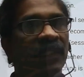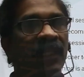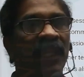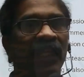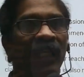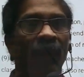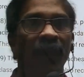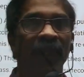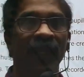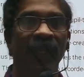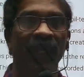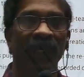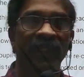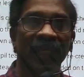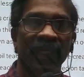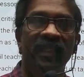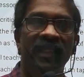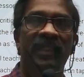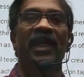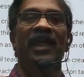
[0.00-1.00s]

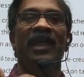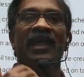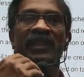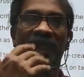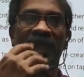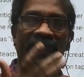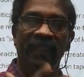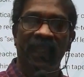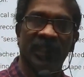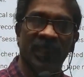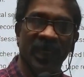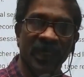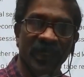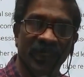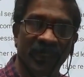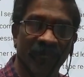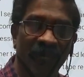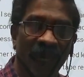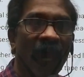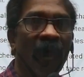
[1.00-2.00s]
recommendations,
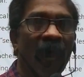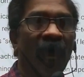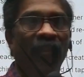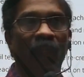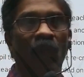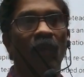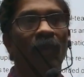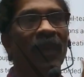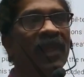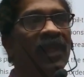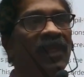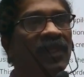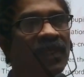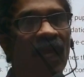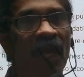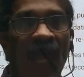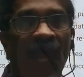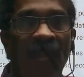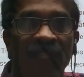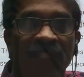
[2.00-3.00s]
suggestions, arguments
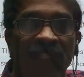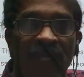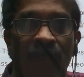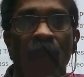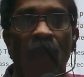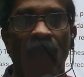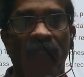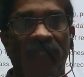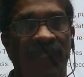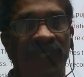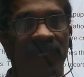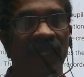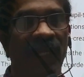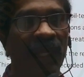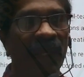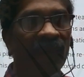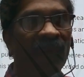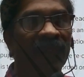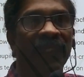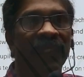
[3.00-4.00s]
and supports
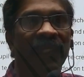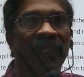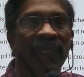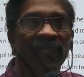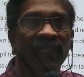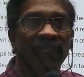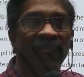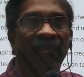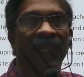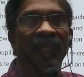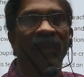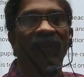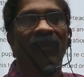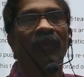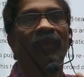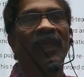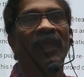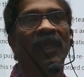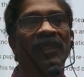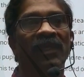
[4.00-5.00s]
which he is getting
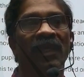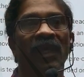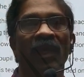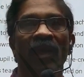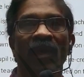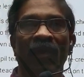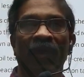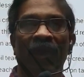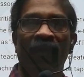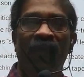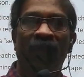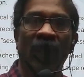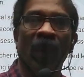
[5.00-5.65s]
from his fellow